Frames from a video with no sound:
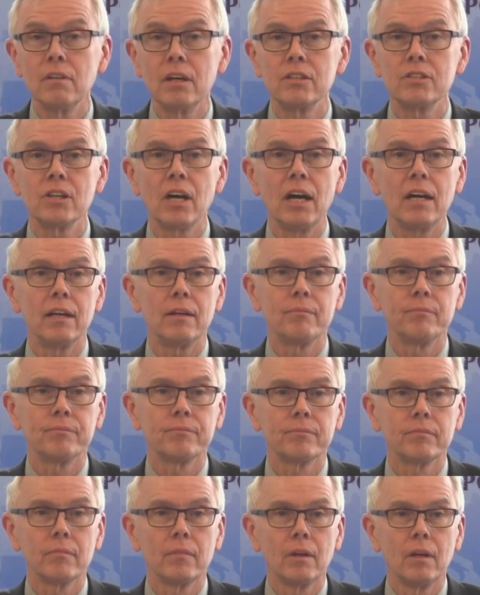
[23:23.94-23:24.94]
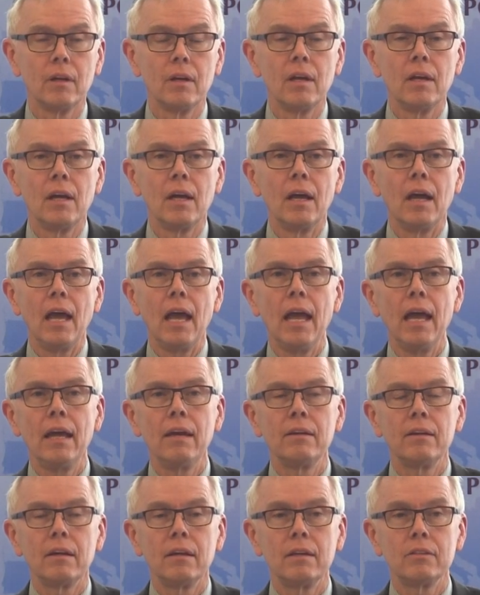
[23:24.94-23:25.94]
in Red China.
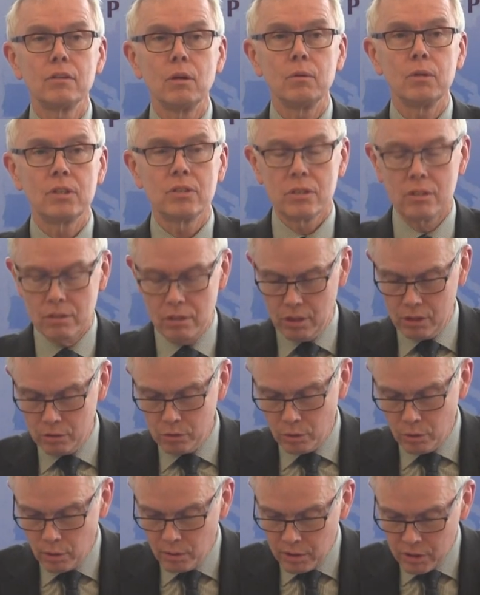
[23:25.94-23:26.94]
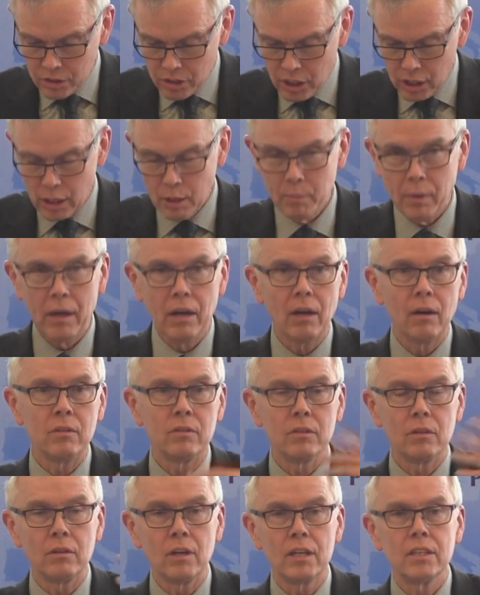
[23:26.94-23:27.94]
And so it's uh, Trudeau and Jacques Hébert
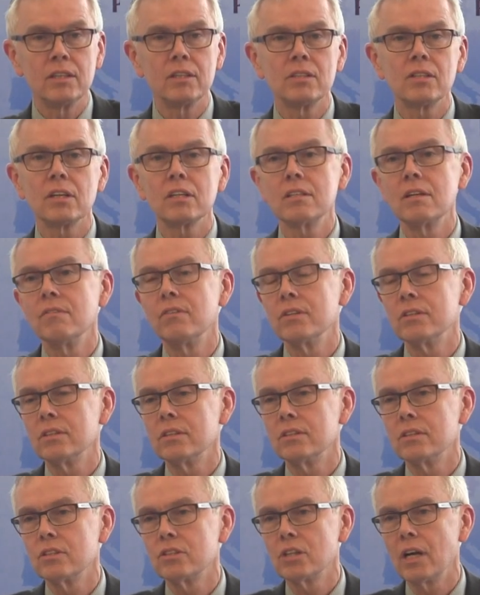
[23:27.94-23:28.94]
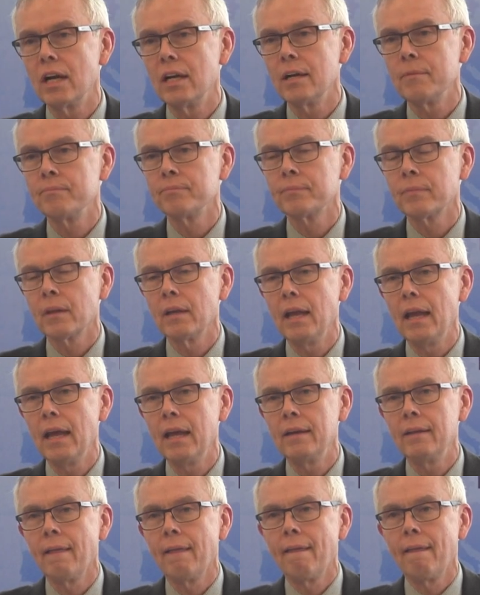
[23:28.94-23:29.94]
and their 1960 visit to China.
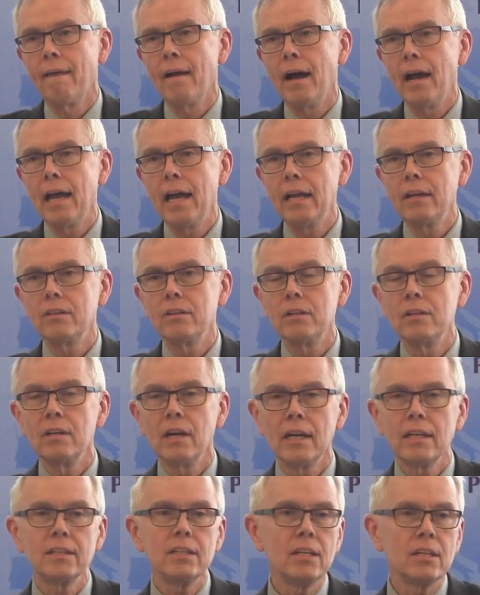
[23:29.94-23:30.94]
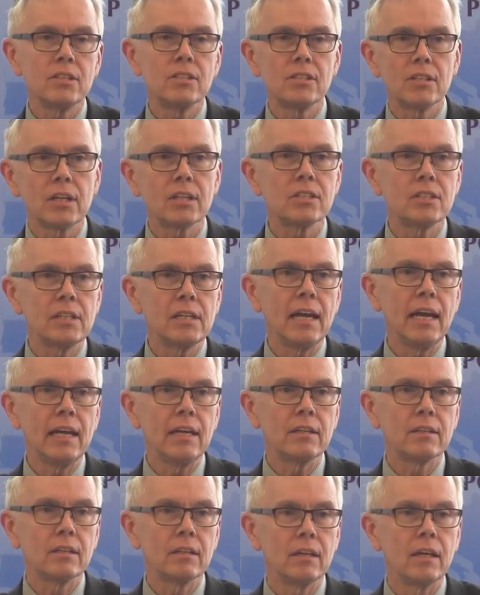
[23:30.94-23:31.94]
And I had the
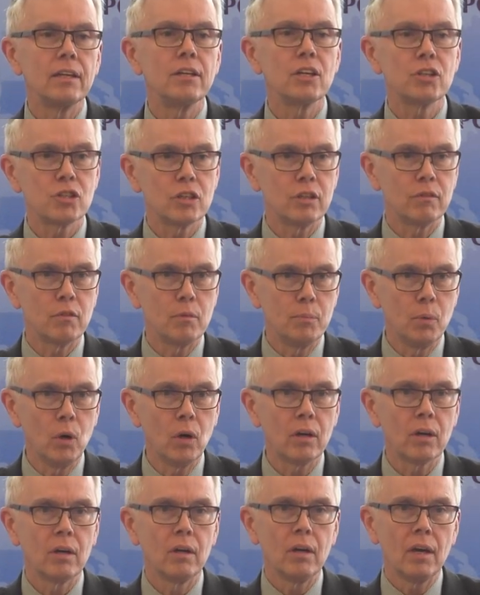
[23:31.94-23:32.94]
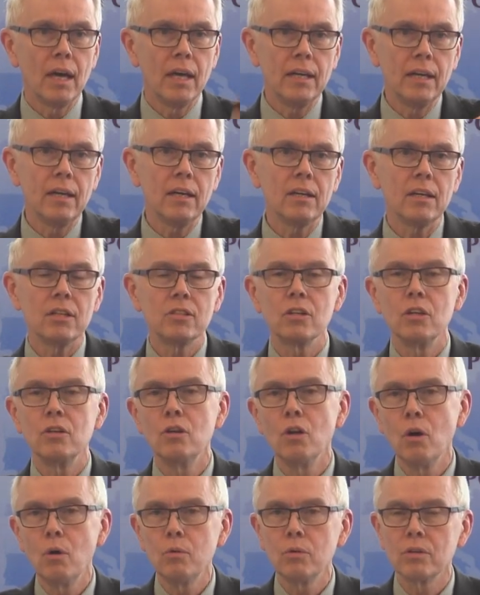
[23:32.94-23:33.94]
1968 edition of the book, and in it is a
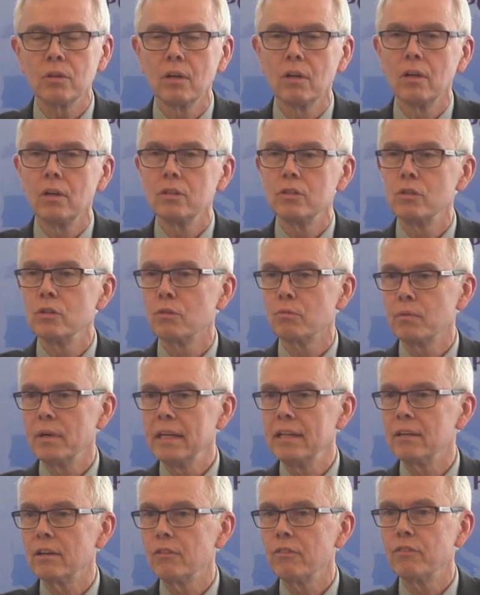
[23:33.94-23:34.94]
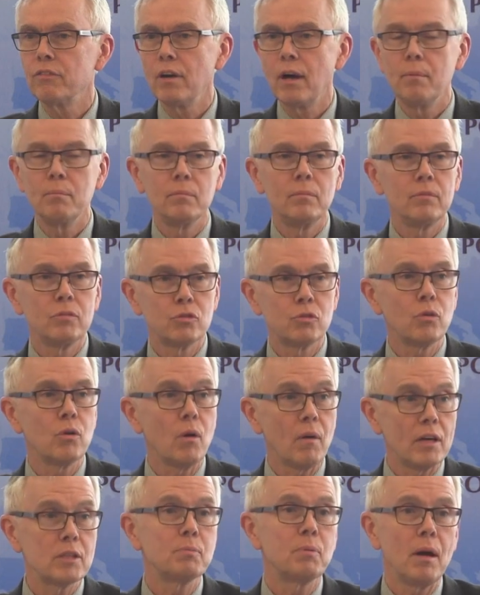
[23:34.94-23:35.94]
note to the reader from
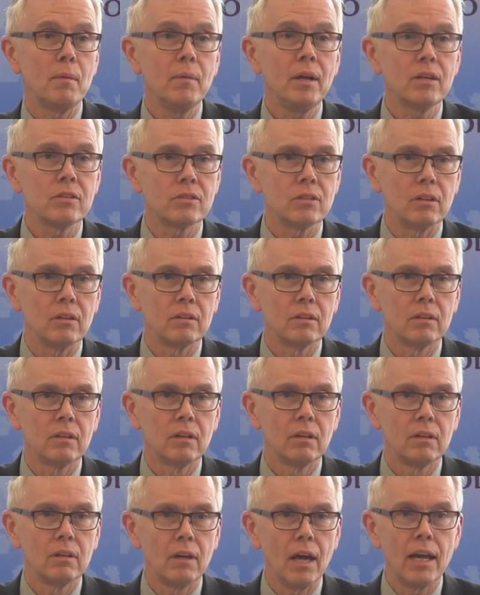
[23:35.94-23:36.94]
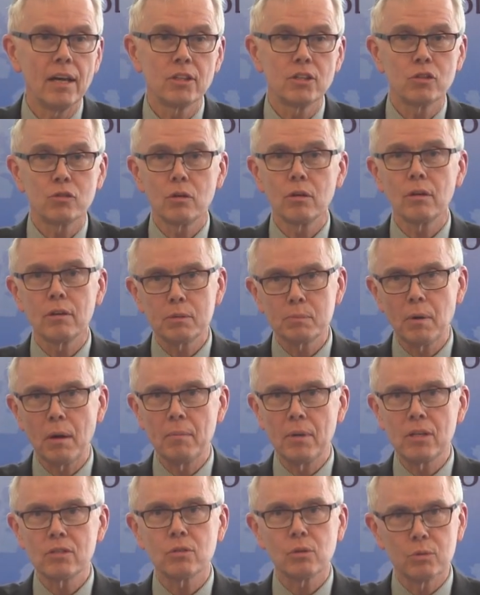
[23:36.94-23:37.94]
Trudeau as Prime Minister. And it's a Trudeau as
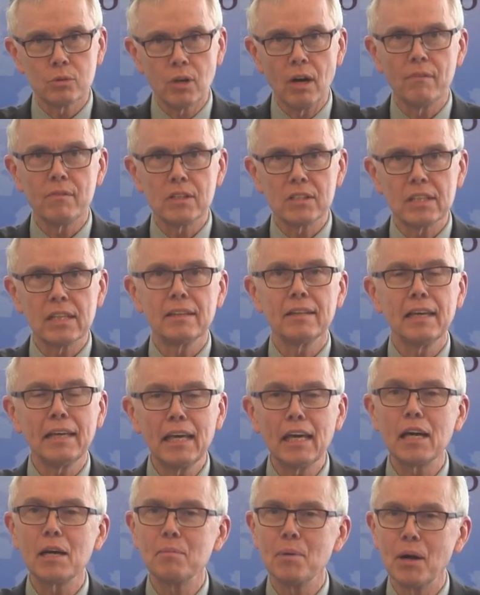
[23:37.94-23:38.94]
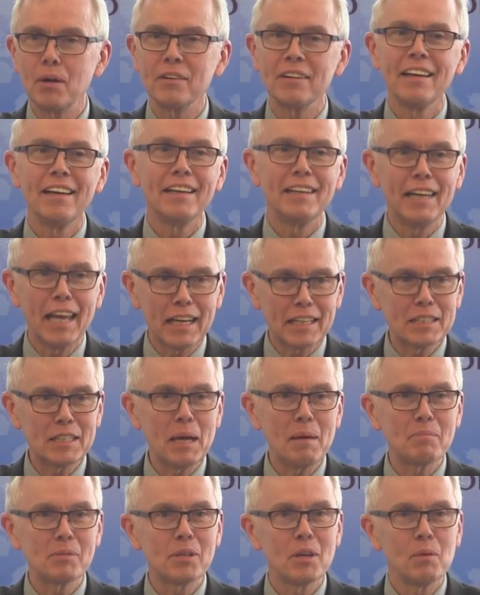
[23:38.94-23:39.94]
prime minister who's obviously thinking about next
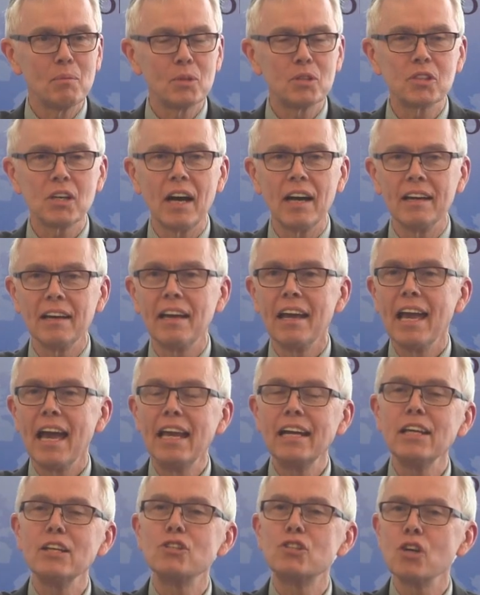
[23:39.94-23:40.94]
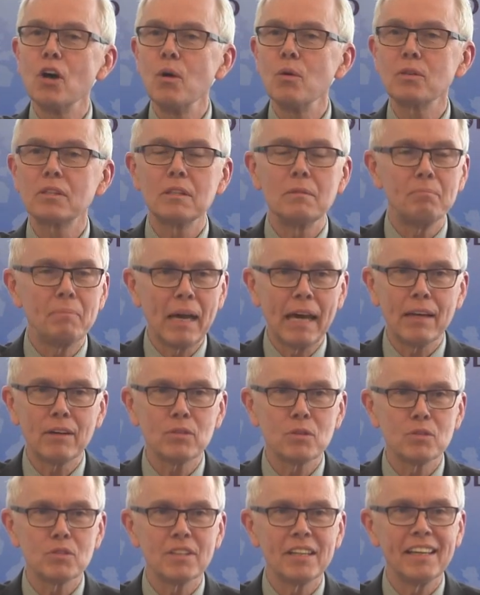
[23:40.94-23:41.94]
steps with China. And he jokes and
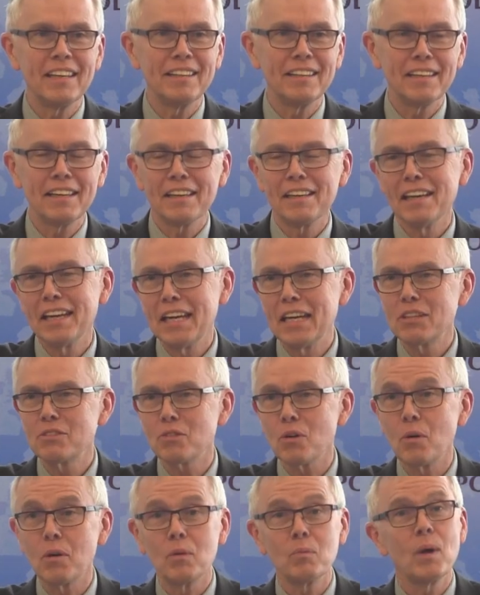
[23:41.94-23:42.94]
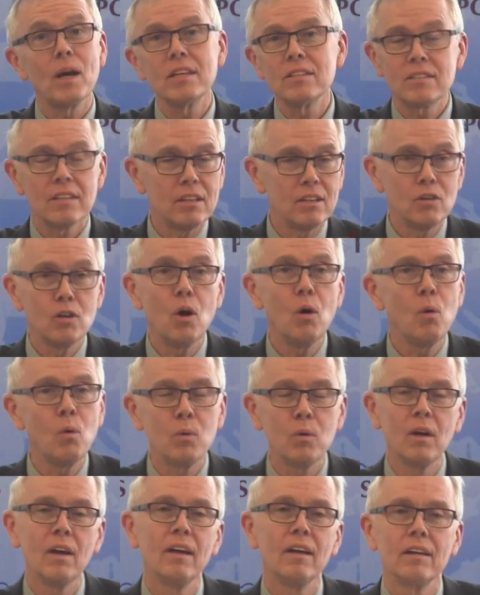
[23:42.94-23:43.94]
banters in the intro in ways that
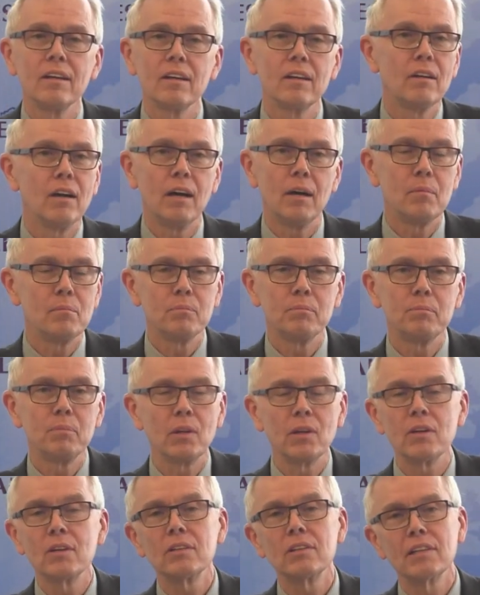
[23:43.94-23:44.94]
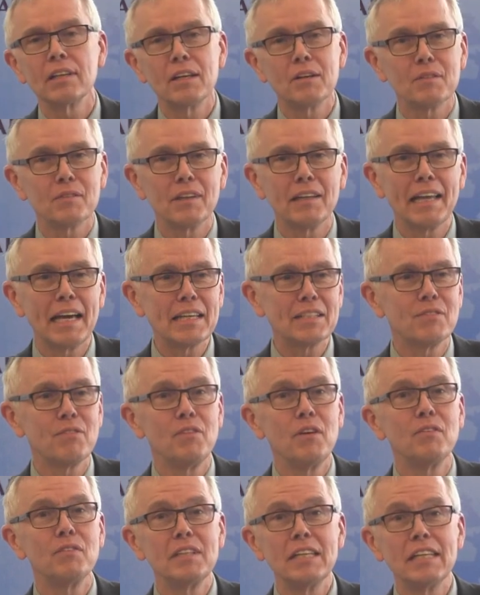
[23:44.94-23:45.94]
no uh, political leader of the last
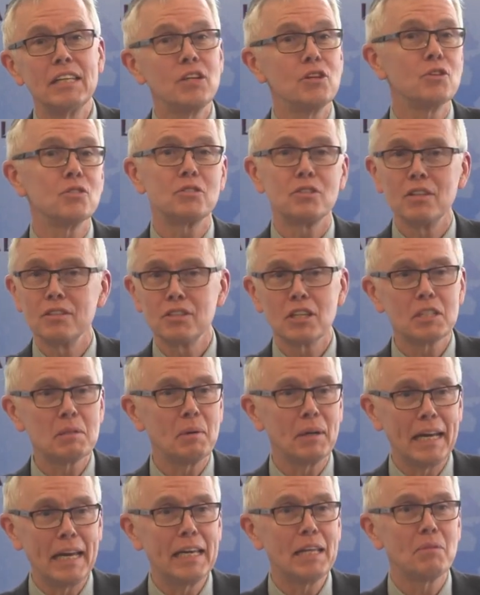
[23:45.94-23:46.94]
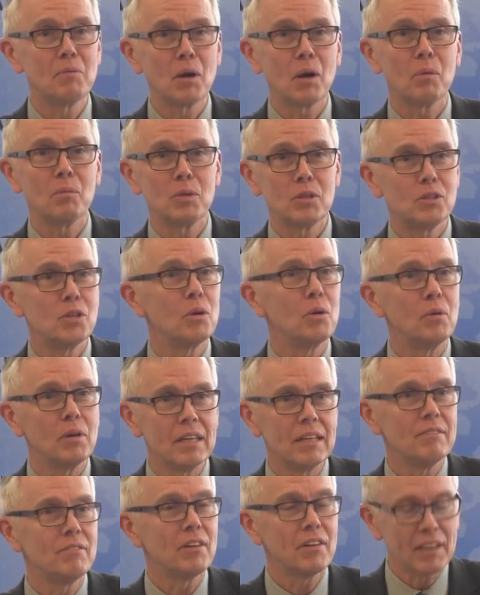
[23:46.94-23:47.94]
15 years just about anywhere would do,
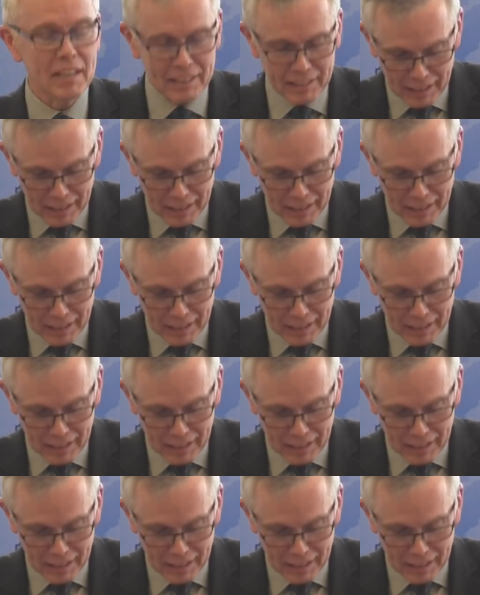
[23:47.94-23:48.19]
and in a very